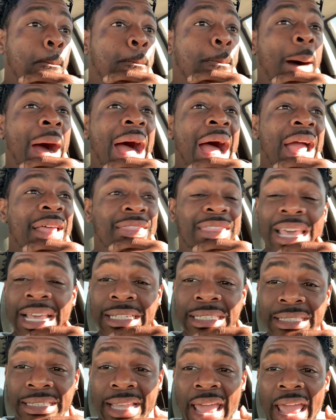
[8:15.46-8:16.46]
by
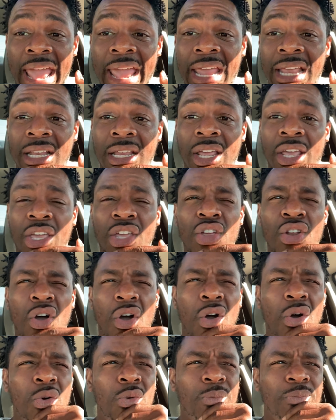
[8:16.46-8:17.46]
this date, you
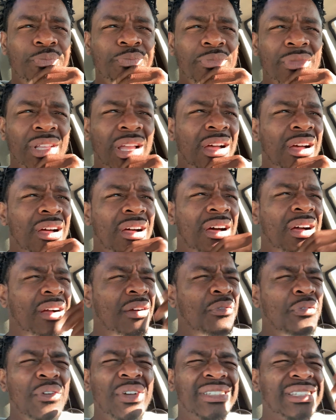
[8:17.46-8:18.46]
know,
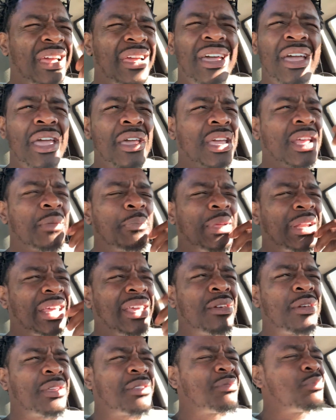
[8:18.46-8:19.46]
uh, for example, it could have
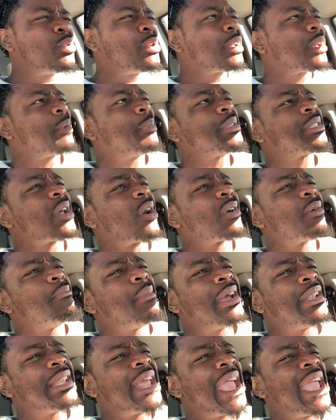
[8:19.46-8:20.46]
been, we could have been talking
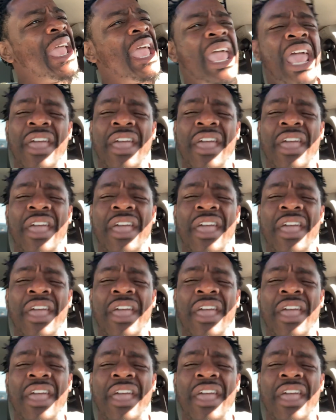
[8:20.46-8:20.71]
Monday.